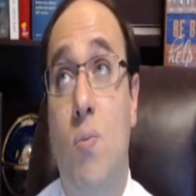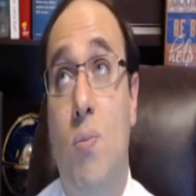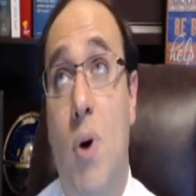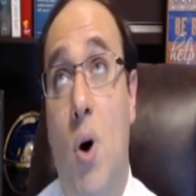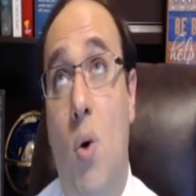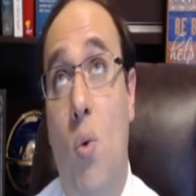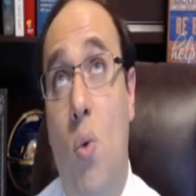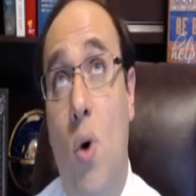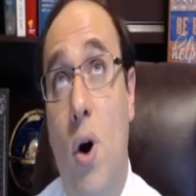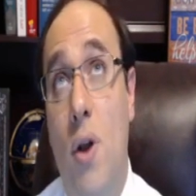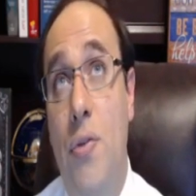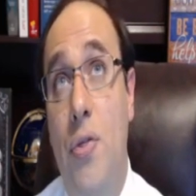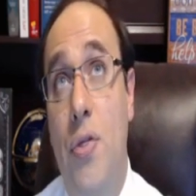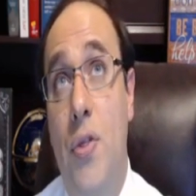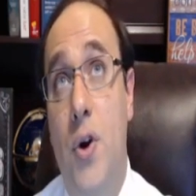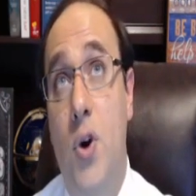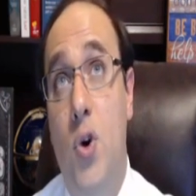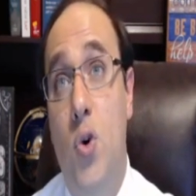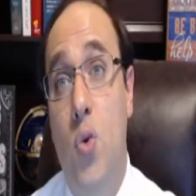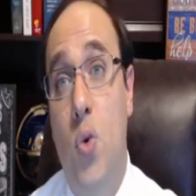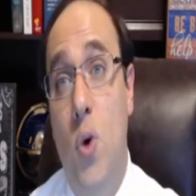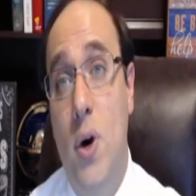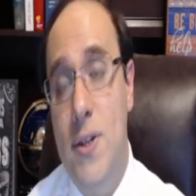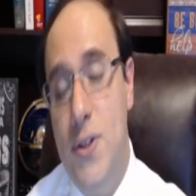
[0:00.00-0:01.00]
But what the
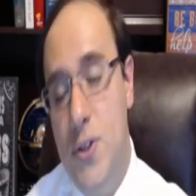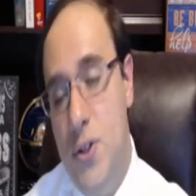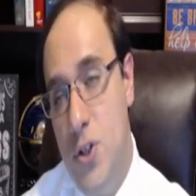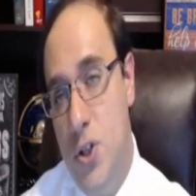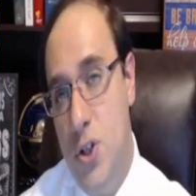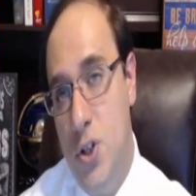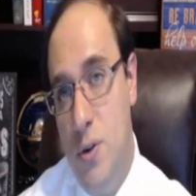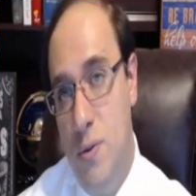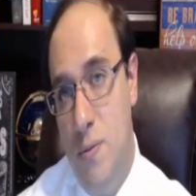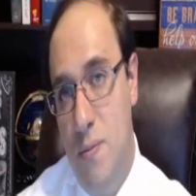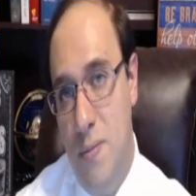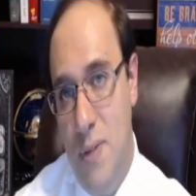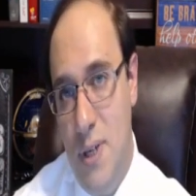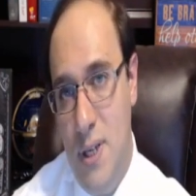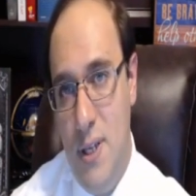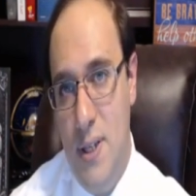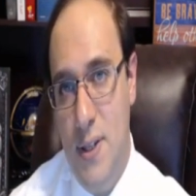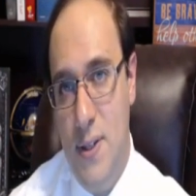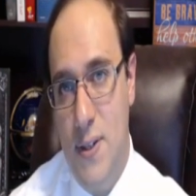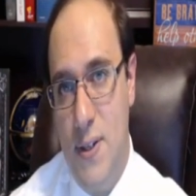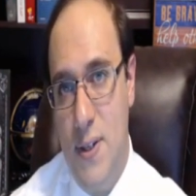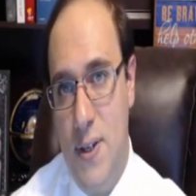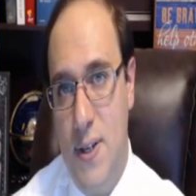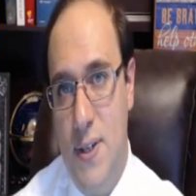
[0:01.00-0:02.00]
question
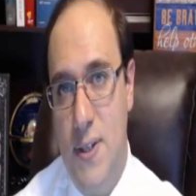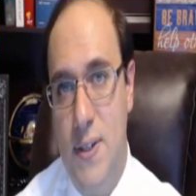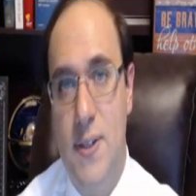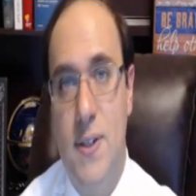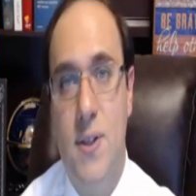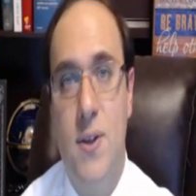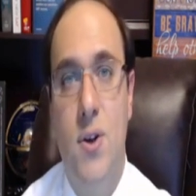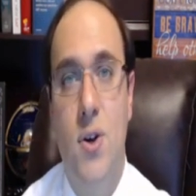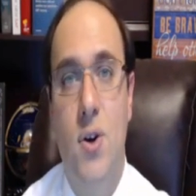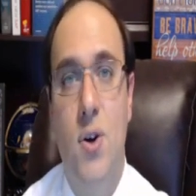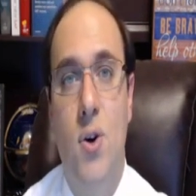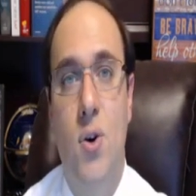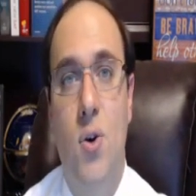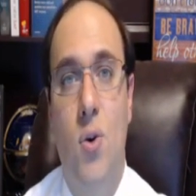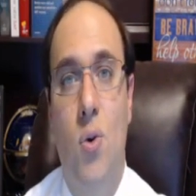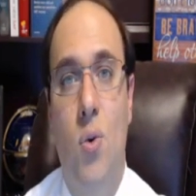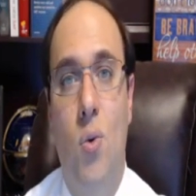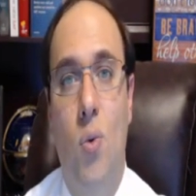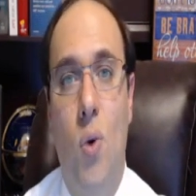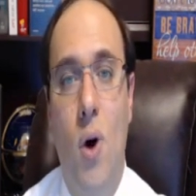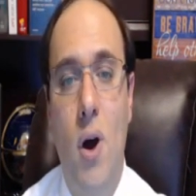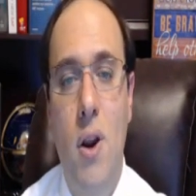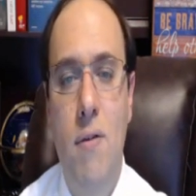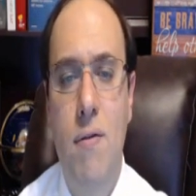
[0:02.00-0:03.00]
means is,
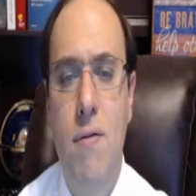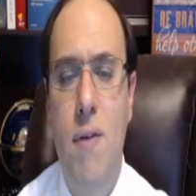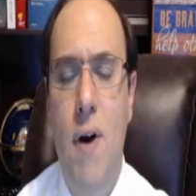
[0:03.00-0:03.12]
what